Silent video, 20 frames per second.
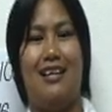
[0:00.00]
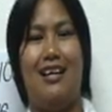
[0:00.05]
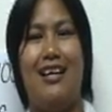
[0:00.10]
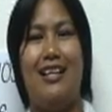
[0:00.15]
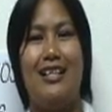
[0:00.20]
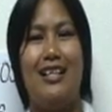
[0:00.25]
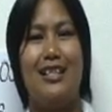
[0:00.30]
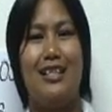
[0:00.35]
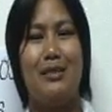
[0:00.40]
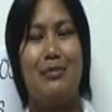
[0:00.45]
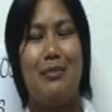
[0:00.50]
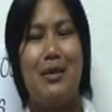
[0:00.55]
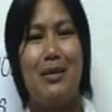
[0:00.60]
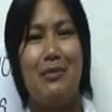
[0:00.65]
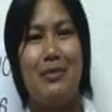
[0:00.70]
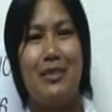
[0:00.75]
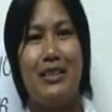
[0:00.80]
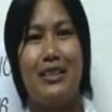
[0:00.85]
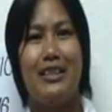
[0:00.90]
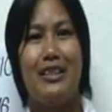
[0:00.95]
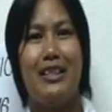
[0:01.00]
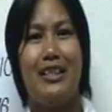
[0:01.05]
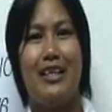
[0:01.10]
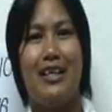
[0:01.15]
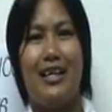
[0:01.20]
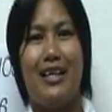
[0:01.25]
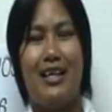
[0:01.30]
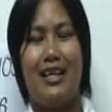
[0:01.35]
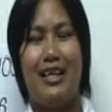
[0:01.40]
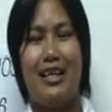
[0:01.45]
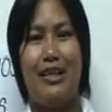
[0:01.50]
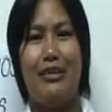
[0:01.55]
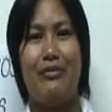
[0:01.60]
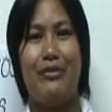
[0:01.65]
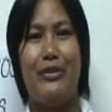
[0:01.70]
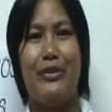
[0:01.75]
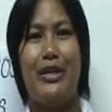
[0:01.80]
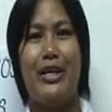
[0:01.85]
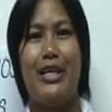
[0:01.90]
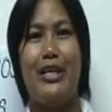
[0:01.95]
Yes, ma'am, sir. If
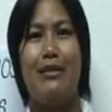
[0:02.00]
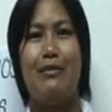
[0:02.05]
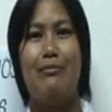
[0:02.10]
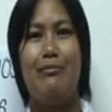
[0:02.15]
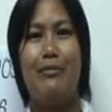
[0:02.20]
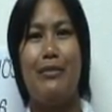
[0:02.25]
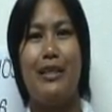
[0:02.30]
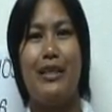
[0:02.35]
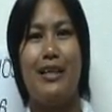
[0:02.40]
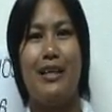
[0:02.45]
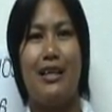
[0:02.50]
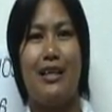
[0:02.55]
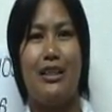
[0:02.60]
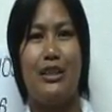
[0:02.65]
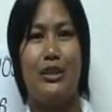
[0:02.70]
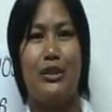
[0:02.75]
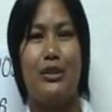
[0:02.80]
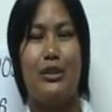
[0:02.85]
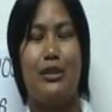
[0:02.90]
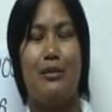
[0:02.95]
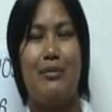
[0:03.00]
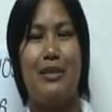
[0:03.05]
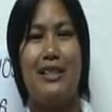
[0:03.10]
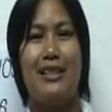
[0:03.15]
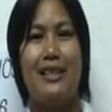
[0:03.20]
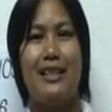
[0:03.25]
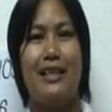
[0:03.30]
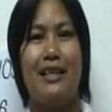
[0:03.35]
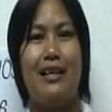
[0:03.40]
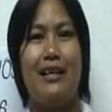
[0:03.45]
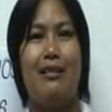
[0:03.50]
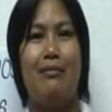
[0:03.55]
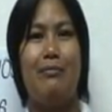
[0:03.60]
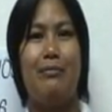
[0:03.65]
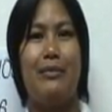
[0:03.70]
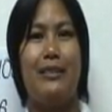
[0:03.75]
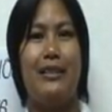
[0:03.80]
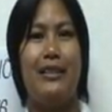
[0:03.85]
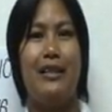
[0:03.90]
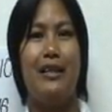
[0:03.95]
you hire me as your domestic
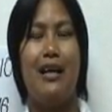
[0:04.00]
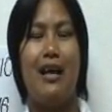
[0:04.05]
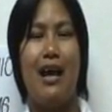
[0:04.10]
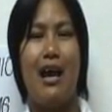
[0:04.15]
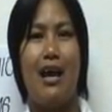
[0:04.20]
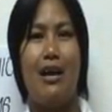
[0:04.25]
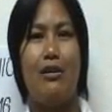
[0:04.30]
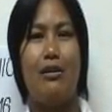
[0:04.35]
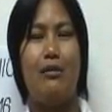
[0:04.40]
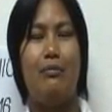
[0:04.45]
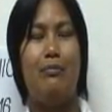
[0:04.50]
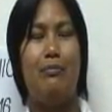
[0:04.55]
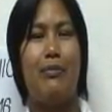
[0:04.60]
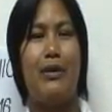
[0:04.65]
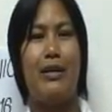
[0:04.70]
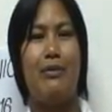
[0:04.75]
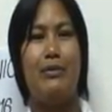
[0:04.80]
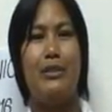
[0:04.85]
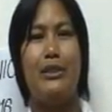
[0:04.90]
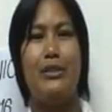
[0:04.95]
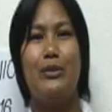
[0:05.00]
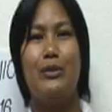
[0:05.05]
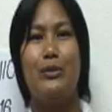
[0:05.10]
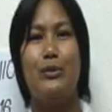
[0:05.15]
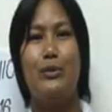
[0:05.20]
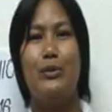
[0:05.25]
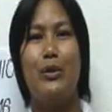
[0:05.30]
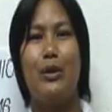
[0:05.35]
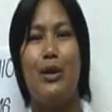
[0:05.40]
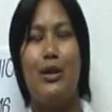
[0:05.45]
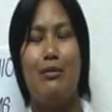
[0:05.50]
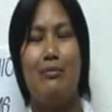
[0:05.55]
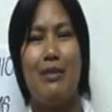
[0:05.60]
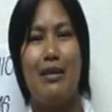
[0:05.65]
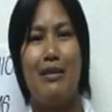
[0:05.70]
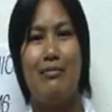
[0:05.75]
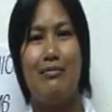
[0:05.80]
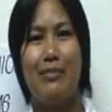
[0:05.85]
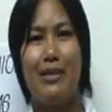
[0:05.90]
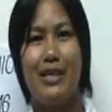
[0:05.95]
helper, I will promise to do all
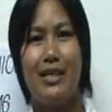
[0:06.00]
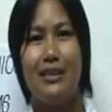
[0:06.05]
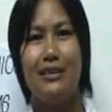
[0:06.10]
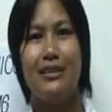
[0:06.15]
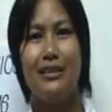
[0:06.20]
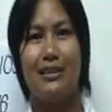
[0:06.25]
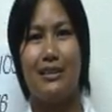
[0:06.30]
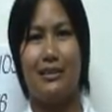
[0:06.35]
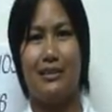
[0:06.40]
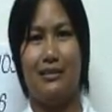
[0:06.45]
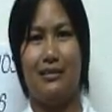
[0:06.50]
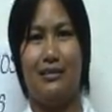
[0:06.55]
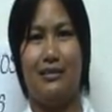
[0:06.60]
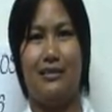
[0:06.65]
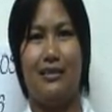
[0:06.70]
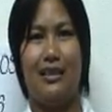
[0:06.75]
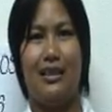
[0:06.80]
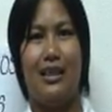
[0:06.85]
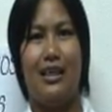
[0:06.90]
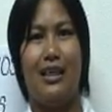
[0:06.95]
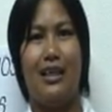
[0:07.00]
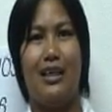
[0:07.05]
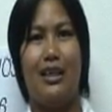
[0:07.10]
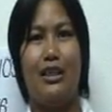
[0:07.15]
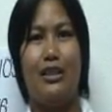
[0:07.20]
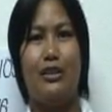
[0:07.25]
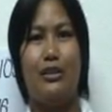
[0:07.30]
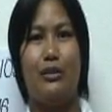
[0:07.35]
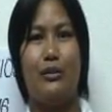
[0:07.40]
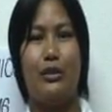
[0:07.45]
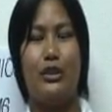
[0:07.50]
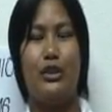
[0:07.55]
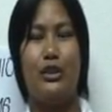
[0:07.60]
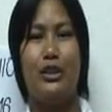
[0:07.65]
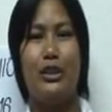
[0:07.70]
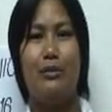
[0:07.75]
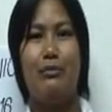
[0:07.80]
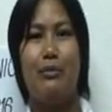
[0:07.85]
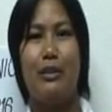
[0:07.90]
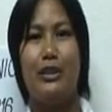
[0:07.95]
my best, to
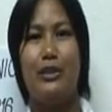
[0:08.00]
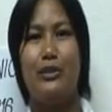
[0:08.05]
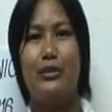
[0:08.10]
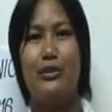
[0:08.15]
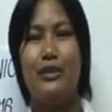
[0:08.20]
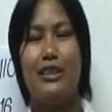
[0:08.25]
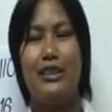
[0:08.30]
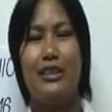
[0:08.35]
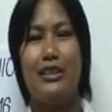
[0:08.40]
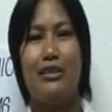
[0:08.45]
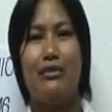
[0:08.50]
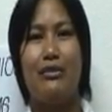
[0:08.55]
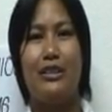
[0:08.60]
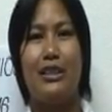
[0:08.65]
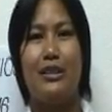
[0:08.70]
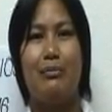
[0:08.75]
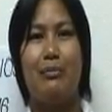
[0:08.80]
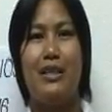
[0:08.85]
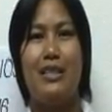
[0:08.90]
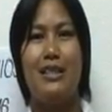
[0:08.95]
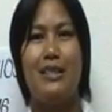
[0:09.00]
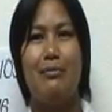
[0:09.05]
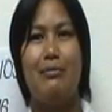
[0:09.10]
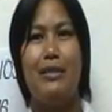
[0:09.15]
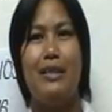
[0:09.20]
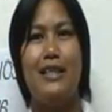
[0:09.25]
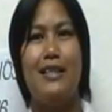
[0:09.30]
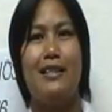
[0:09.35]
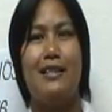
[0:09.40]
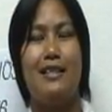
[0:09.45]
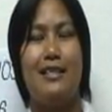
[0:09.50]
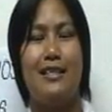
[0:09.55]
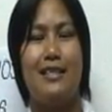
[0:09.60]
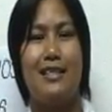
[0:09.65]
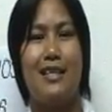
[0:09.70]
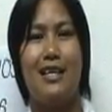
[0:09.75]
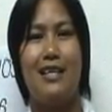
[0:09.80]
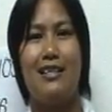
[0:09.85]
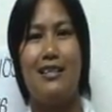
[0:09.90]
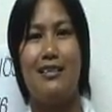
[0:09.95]
achieve my duties and responsibilities,
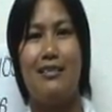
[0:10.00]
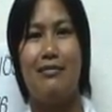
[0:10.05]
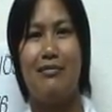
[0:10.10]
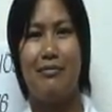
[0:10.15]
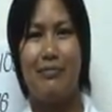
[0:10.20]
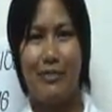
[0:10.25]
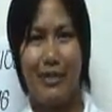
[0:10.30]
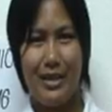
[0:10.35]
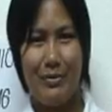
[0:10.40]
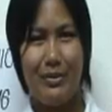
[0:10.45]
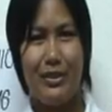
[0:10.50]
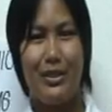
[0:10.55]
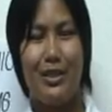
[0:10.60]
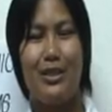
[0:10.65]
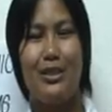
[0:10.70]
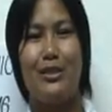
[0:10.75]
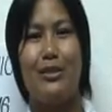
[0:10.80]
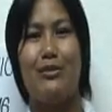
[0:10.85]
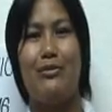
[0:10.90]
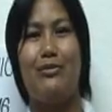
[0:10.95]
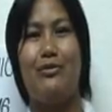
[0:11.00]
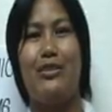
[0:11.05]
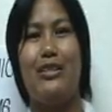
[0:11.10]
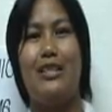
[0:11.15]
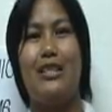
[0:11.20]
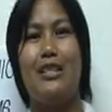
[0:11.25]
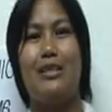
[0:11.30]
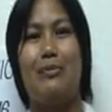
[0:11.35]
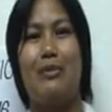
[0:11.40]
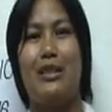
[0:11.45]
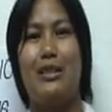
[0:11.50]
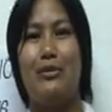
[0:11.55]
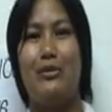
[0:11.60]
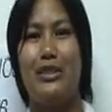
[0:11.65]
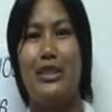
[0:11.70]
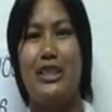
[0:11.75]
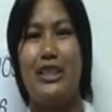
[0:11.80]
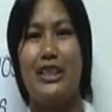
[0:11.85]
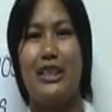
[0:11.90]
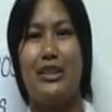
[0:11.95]
and promise also to finish my 2
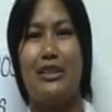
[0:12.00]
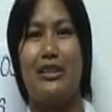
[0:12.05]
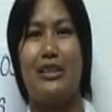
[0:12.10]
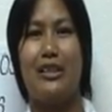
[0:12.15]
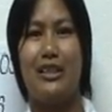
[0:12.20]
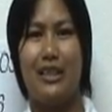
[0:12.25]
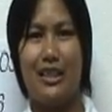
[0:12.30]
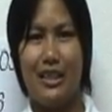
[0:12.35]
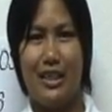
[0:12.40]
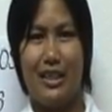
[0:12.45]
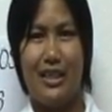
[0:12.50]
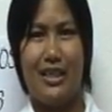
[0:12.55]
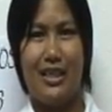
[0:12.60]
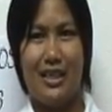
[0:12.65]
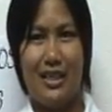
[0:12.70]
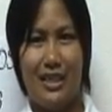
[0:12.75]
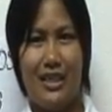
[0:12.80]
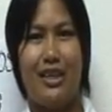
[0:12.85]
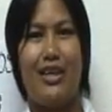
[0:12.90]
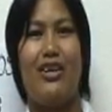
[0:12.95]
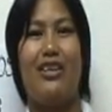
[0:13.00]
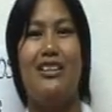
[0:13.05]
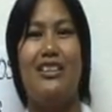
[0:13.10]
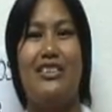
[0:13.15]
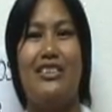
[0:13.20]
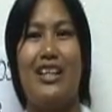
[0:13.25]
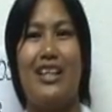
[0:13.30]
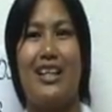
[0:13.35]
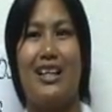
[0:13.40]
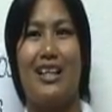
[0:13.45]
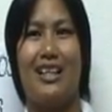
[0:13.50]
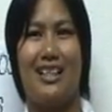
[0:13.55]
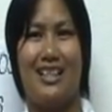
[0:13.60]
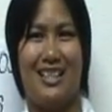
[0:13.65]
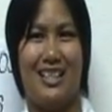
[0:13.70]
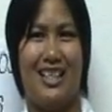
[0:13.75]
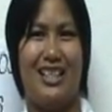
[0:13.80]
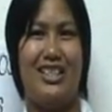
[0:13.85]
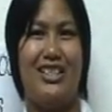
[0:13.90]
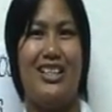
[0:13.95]
years contract
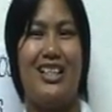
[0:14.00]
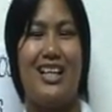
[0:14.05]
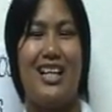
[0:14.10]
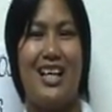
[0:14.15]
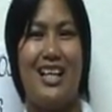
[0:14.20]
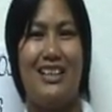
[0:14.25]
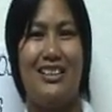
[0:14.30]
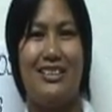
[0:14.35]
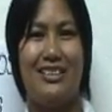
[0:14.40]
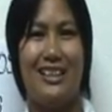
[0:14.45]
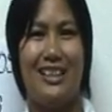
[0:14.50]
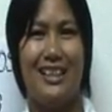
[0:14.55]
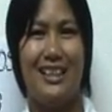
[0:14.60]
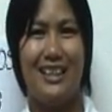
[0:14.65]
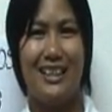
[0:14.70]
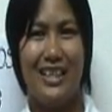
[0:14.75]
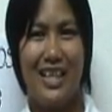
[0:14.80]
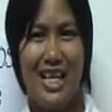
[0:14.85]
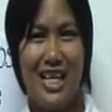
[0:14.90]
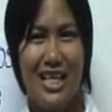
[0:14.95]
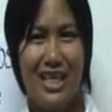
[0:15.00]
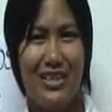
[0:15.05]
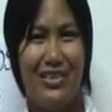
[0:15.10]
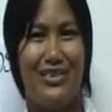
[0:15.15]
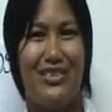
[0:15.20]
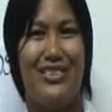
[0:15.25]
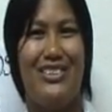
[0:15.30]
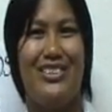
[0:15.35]
okay. in your country. Thank you.